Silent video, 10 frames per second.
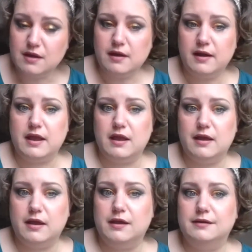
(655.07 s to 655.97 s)

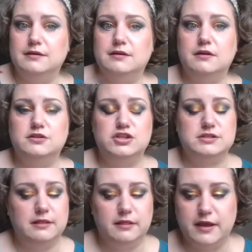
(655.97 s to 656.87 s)
and just
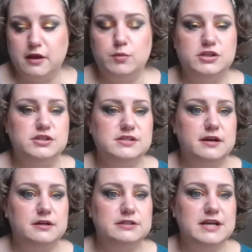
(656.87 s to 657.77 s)
lay your brushes out
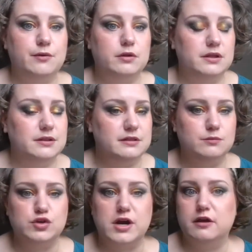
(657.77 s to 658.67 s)
on a towel and let them
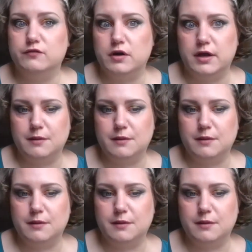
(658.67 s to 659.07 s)
dry overnight.